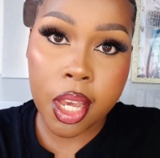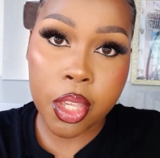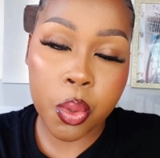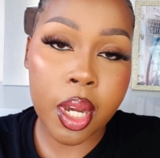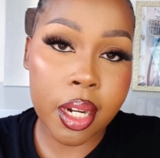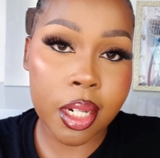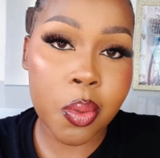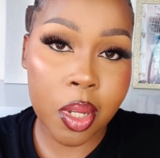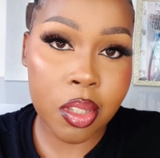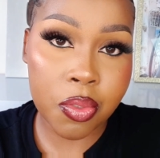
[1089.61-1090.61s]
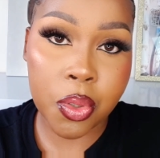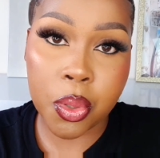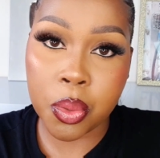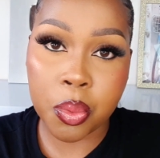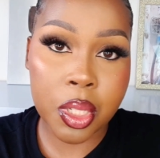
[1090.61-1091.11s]
You can request
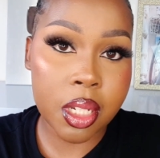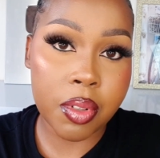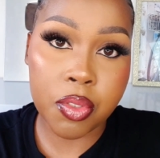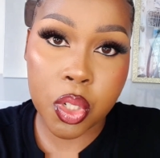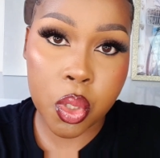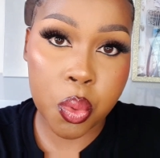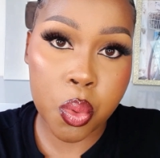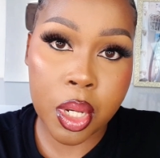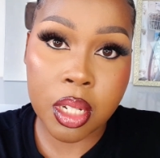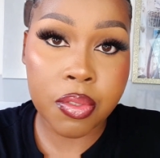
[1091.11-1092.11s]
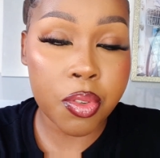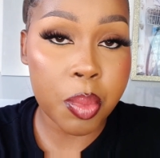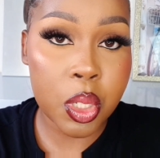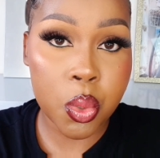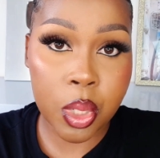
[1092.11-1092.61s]
for whichever video you would want for
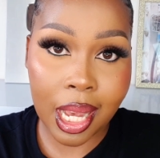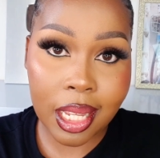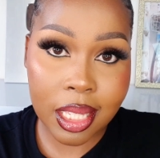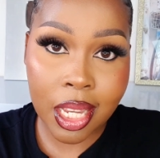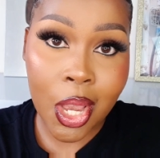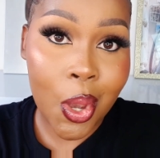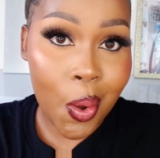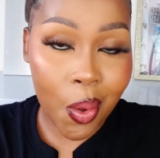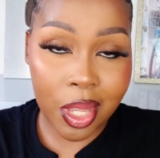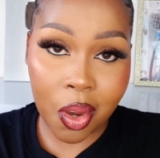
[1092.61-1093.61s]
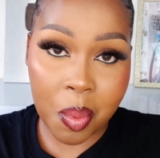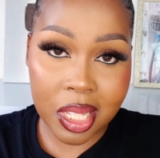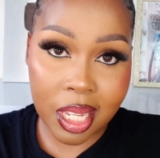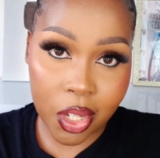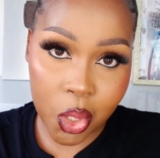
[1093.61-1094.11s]
me to do next on the comment
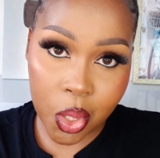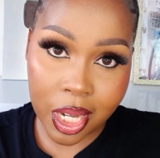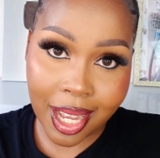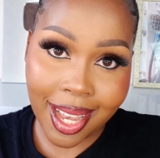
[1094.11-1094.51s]
section,